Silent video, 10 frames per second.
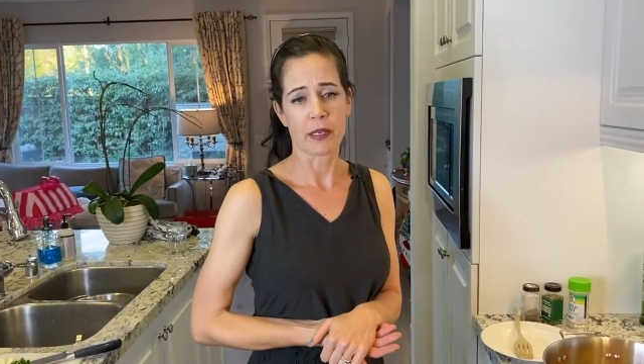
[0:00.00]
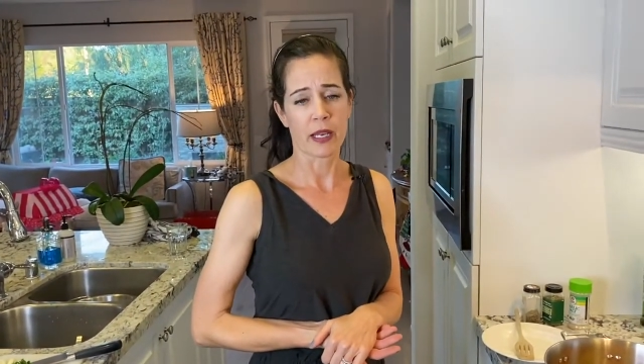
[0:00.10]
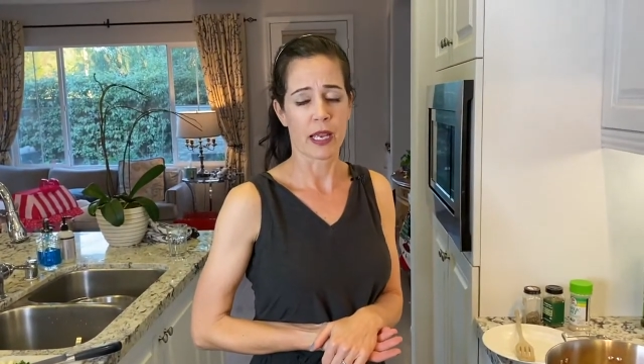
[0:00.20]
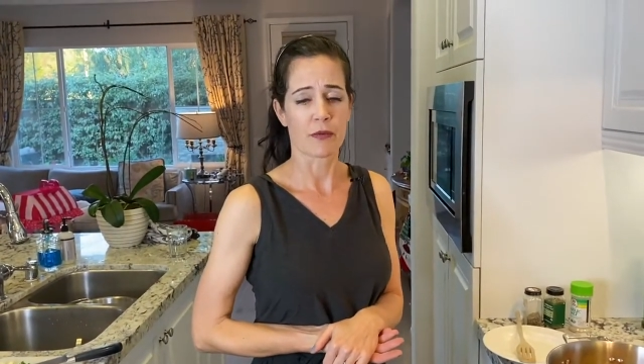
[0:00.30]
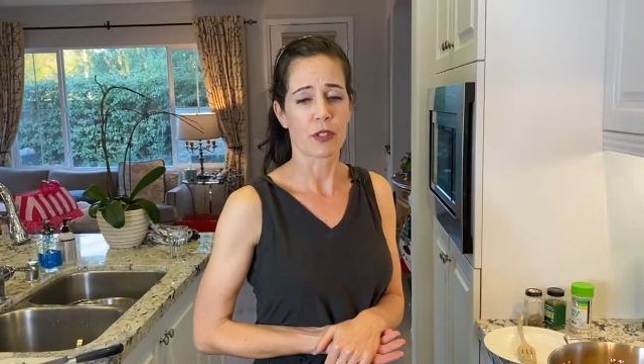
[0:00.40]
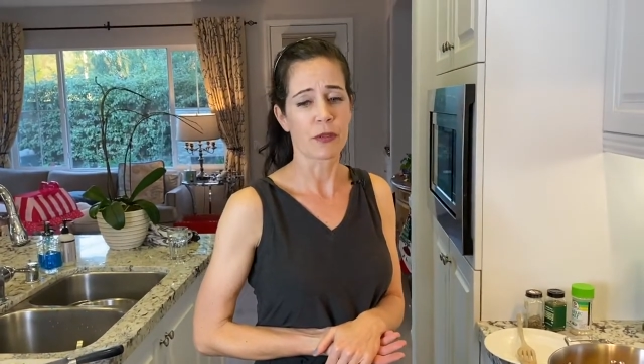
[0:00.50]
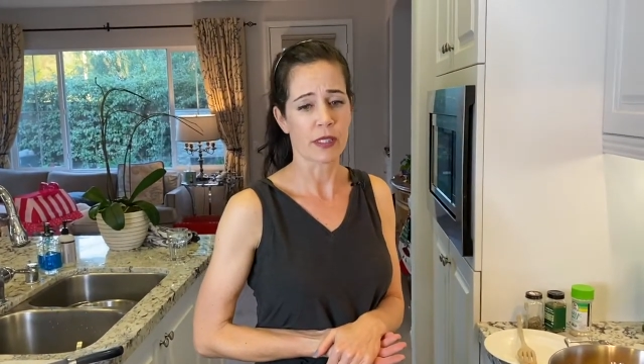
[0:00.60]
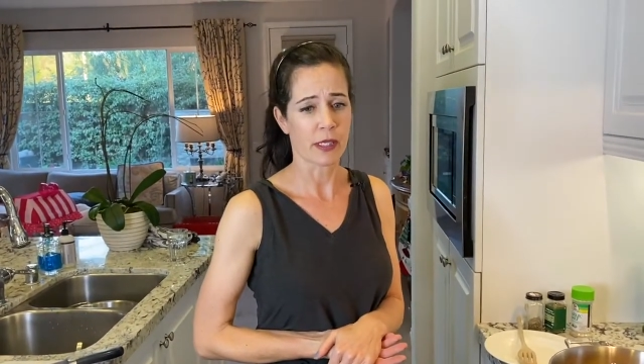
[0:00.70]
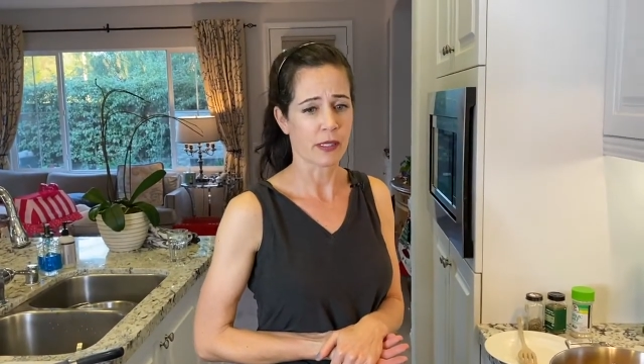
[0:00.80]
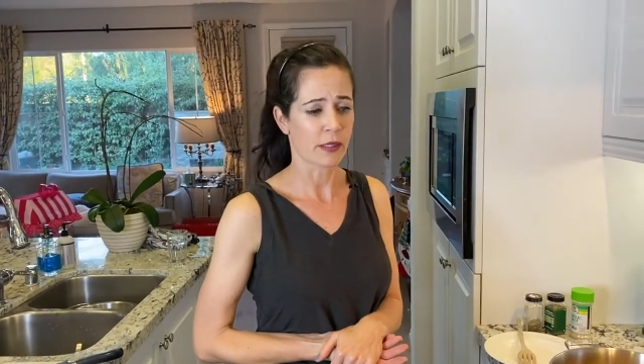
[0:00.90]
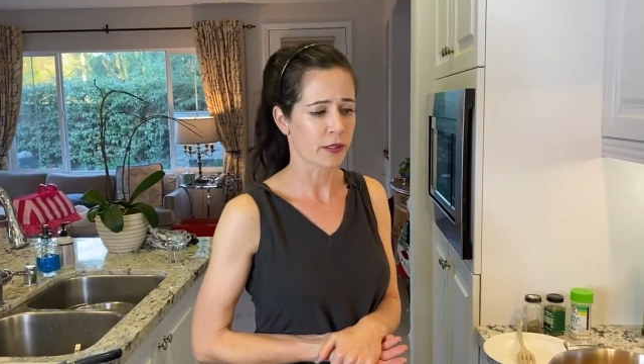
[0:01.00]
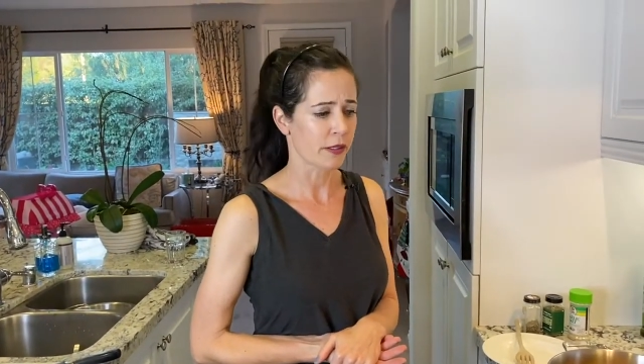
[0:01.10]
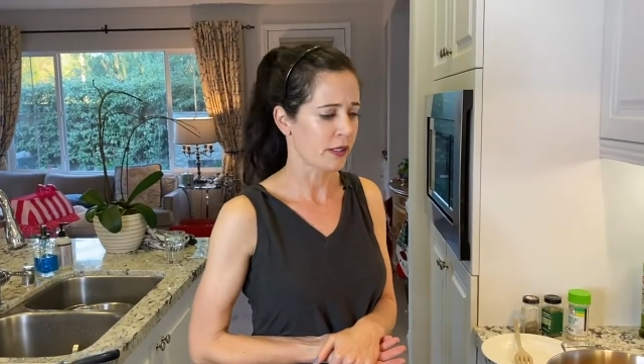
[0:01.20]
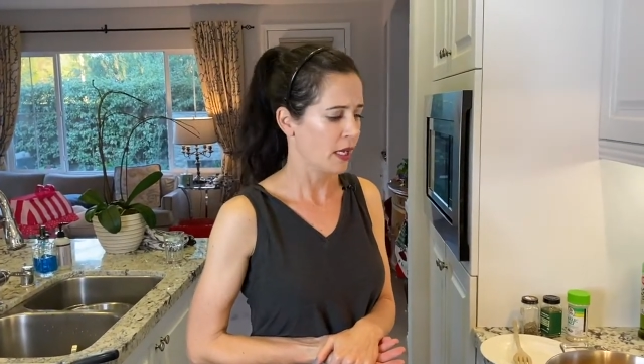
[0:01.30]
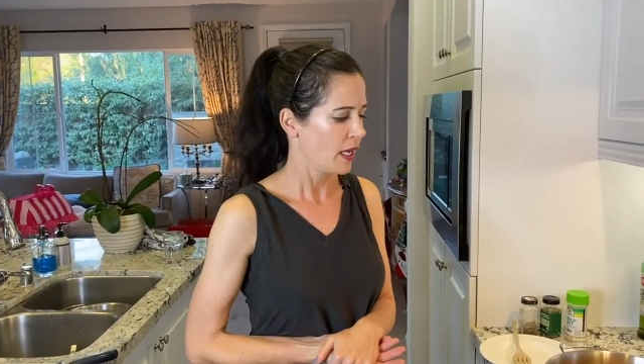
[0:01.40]
I have 2
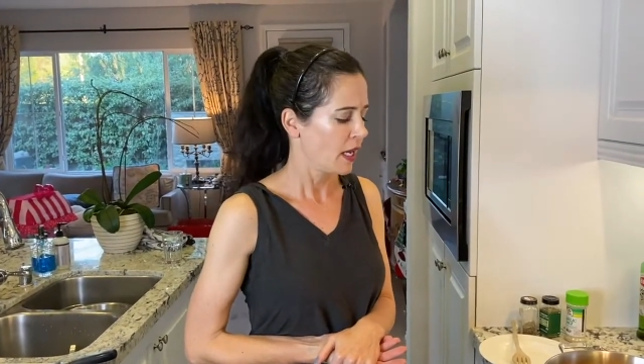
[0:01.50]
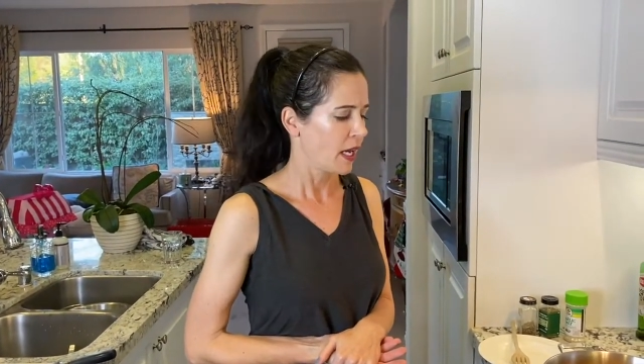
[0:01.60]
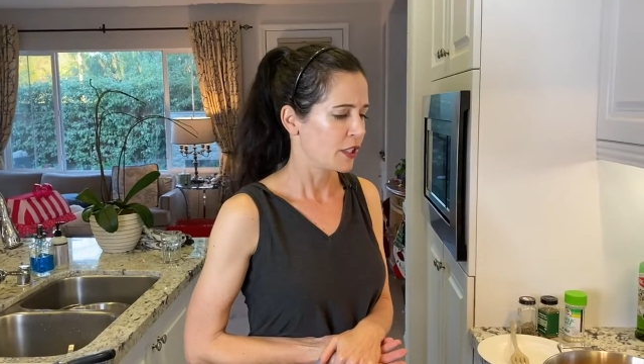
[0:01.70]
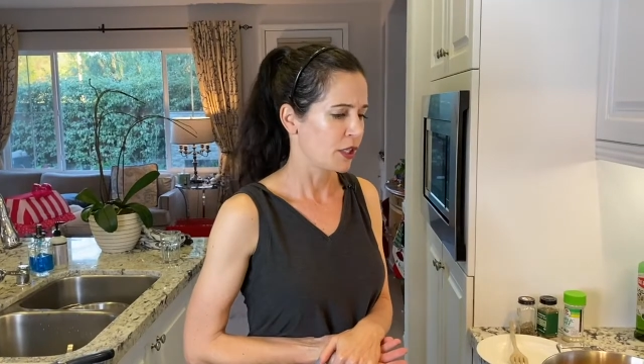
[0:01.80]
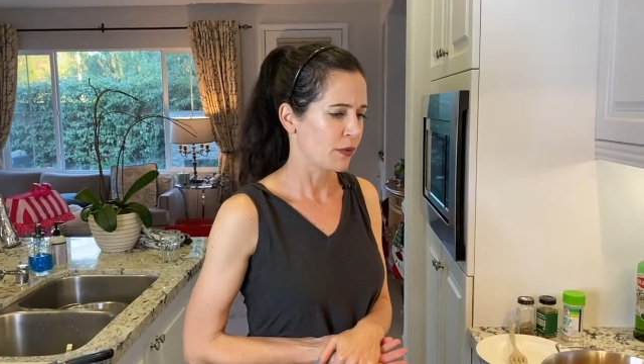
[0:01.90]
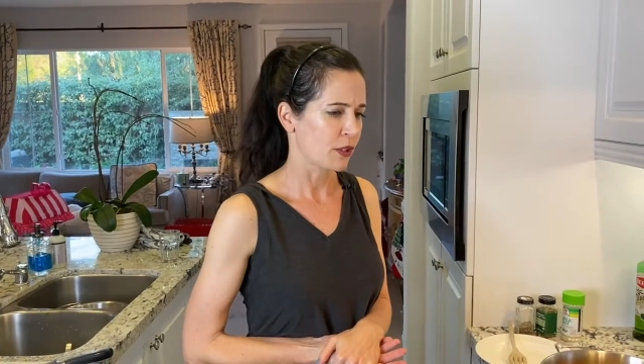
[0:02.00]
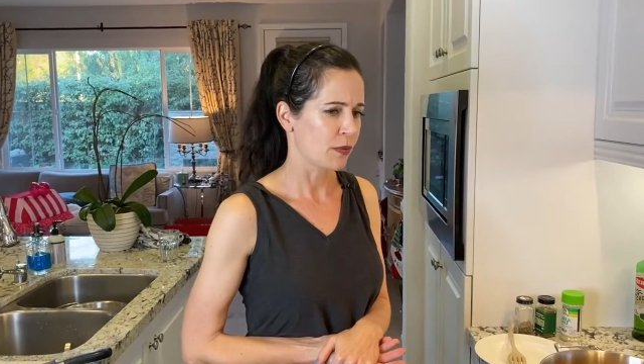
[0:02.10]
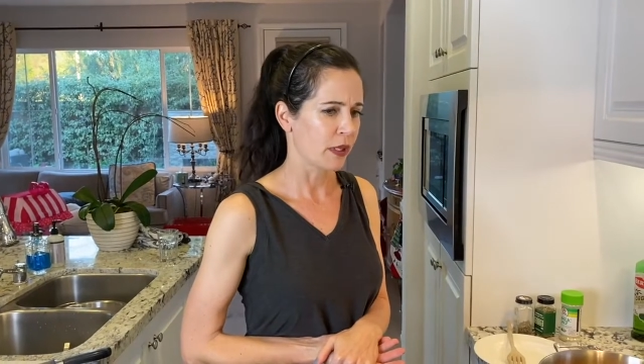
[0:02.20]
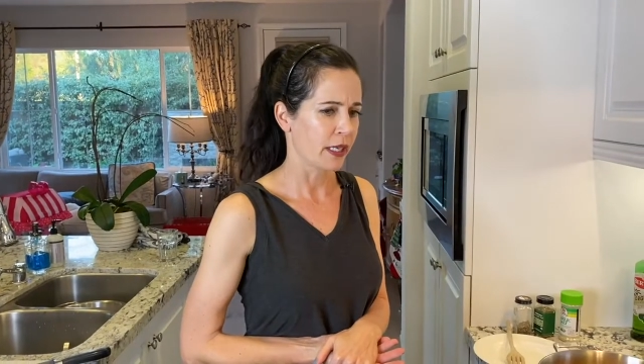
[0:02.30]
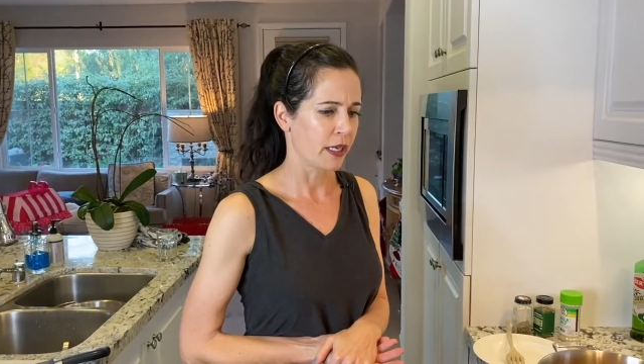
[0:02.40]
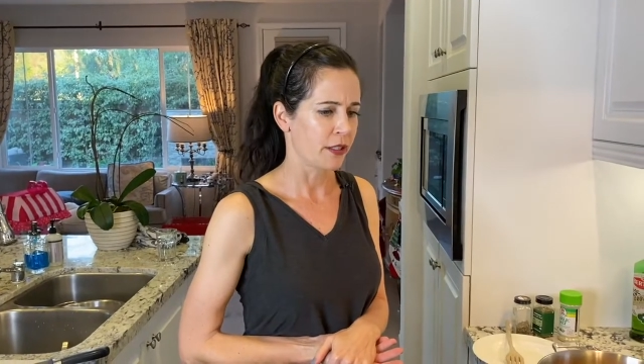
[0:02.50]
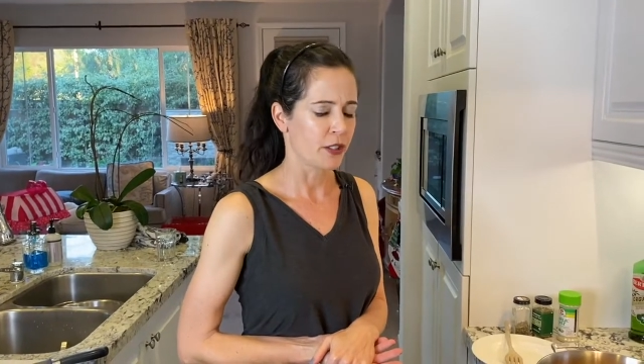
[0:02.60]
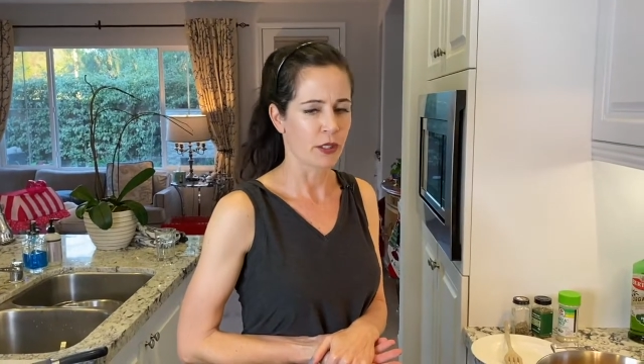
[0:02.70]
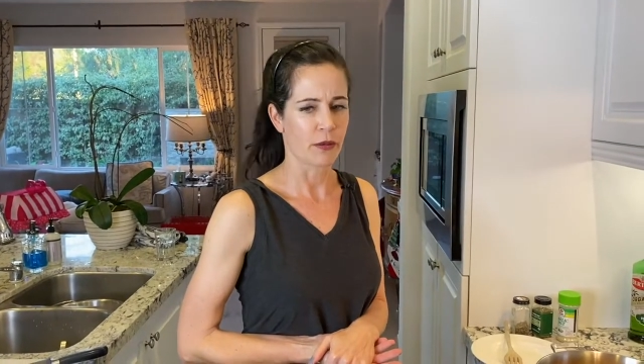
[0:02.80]
sisters, and she was really into